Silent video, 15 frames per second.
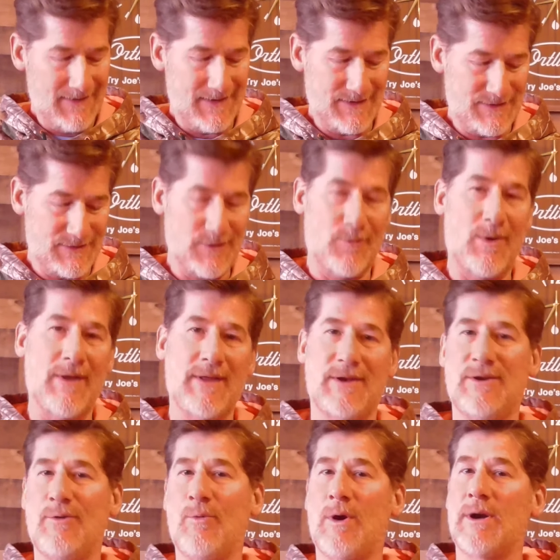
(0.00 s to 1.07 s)
This is the one
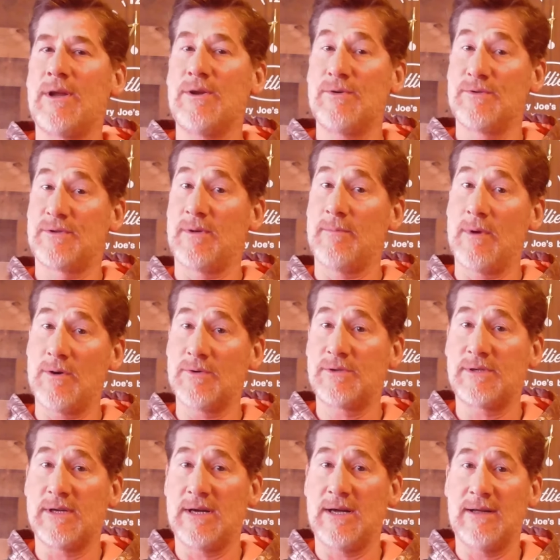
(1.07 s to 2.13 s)
that you want to use the
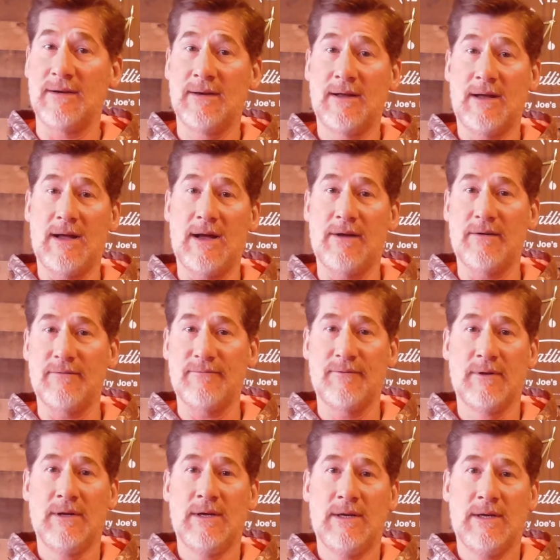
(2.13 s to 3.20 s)
most uh, out of